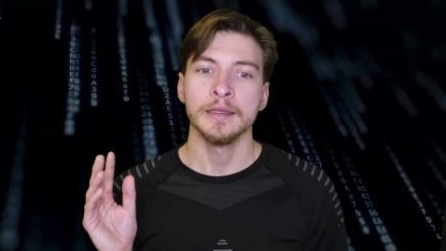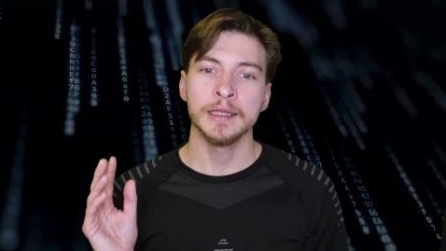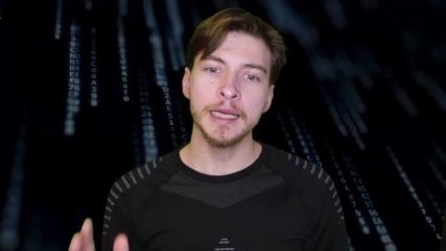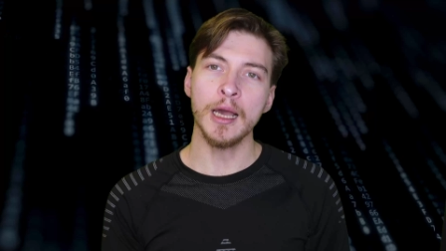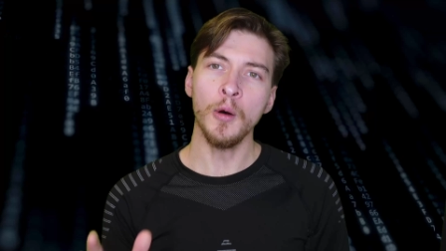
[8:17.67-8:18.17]

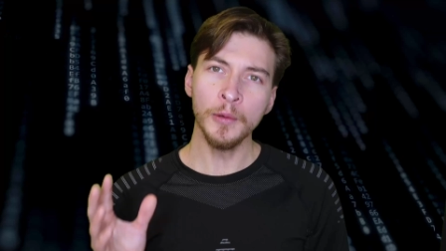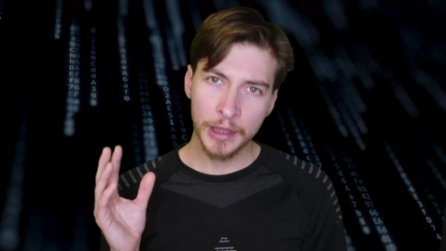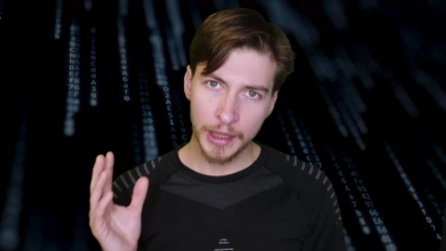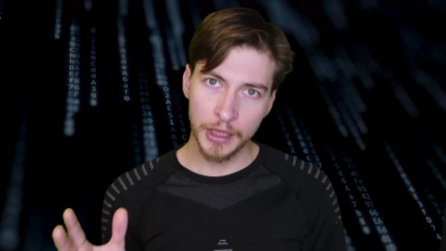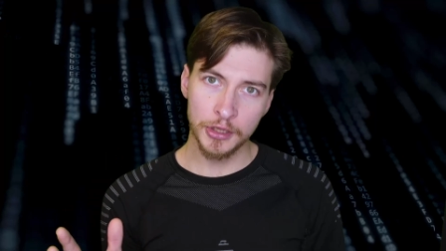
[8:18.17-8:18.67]
The
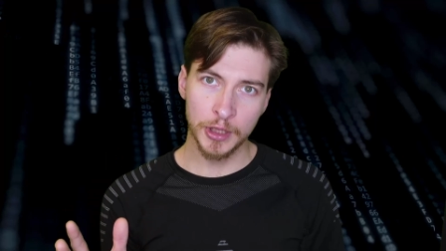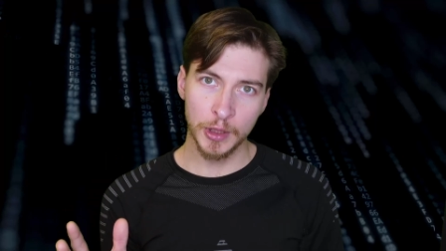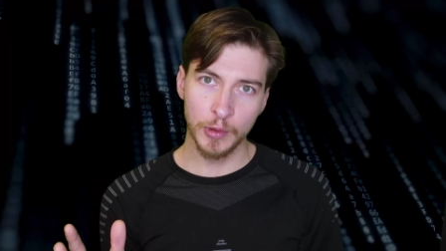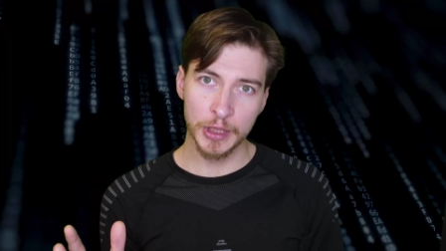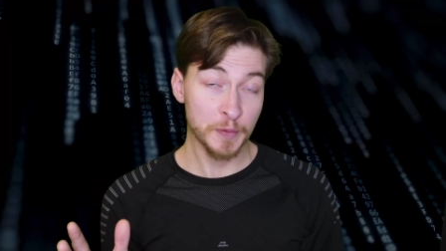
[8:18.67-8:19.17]
only issue
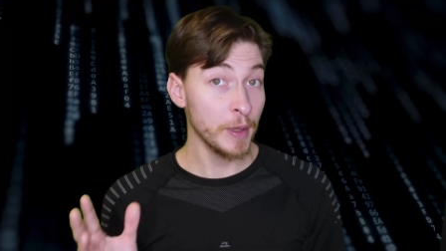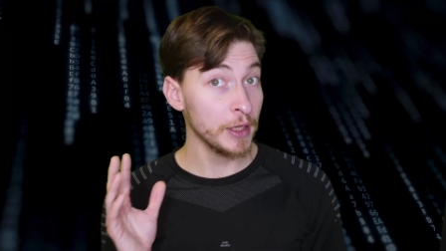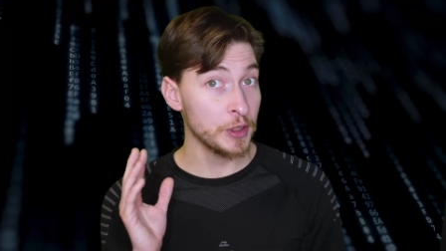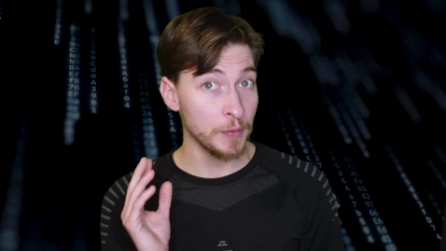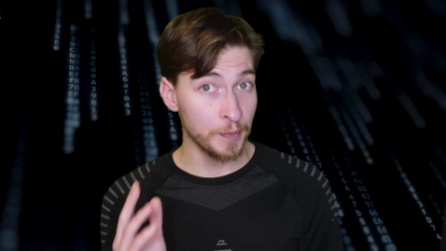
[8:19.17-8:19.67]
was where
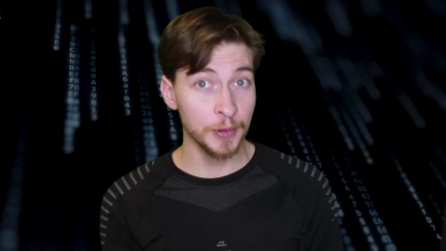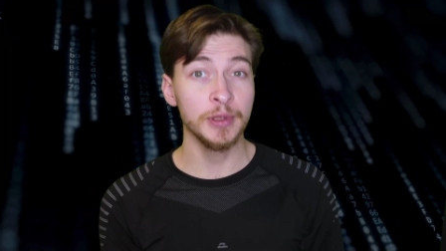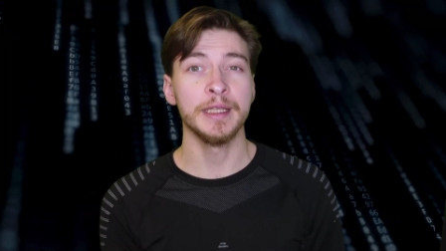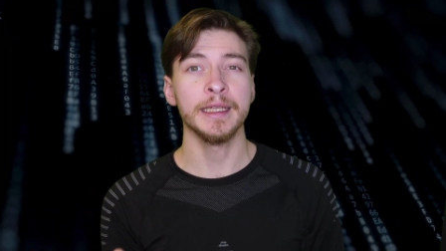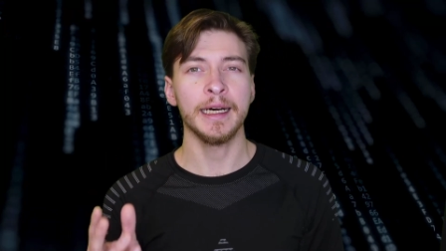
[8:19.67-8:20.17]
to put
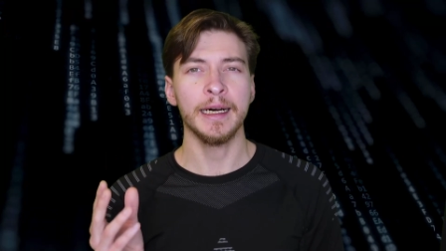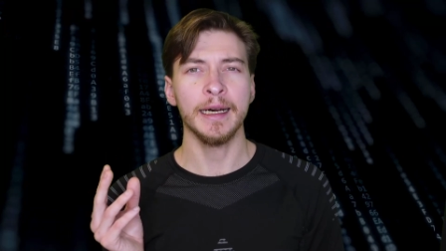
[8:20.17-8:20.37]
the